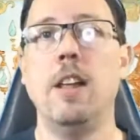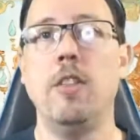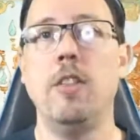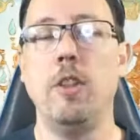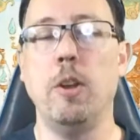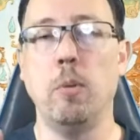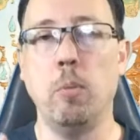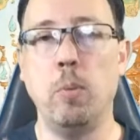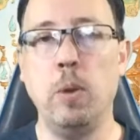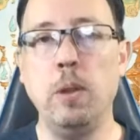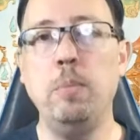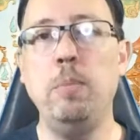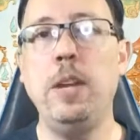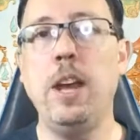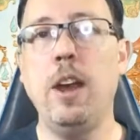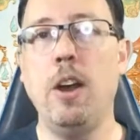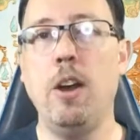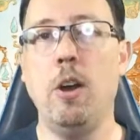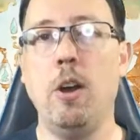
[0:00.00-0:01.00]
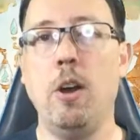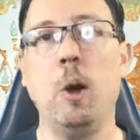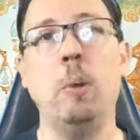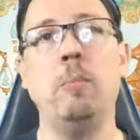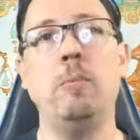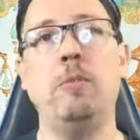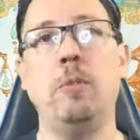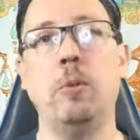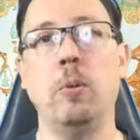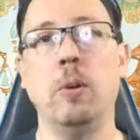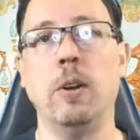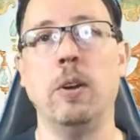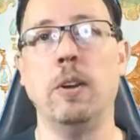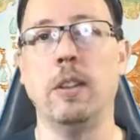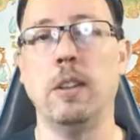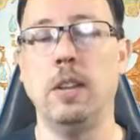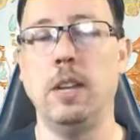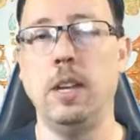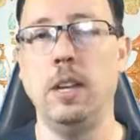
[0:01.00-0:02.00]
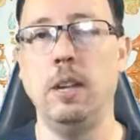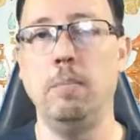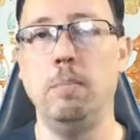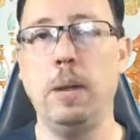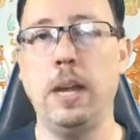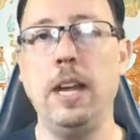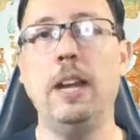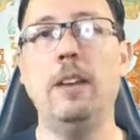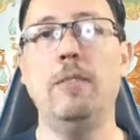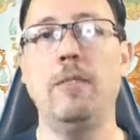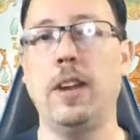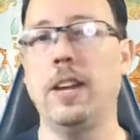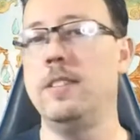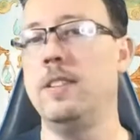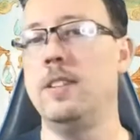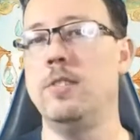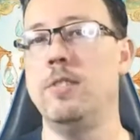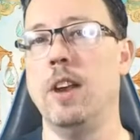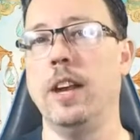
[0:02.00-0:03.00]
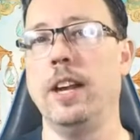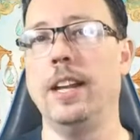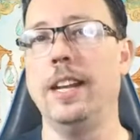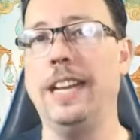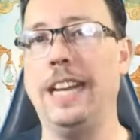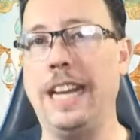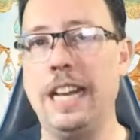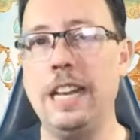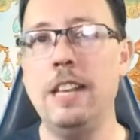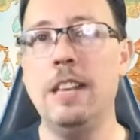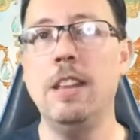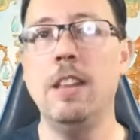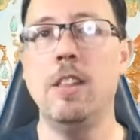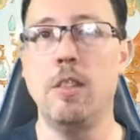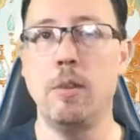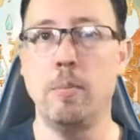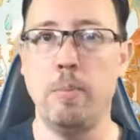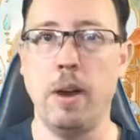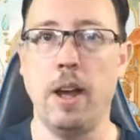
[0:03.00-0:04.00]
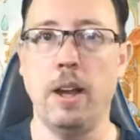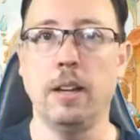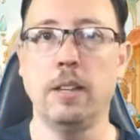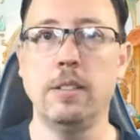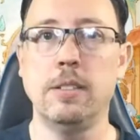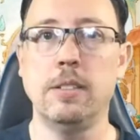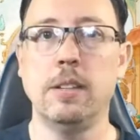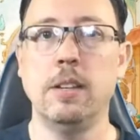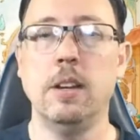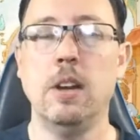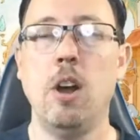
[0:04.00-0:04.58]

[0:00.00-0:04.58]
There will be a home for the pink fancy dragon in the box.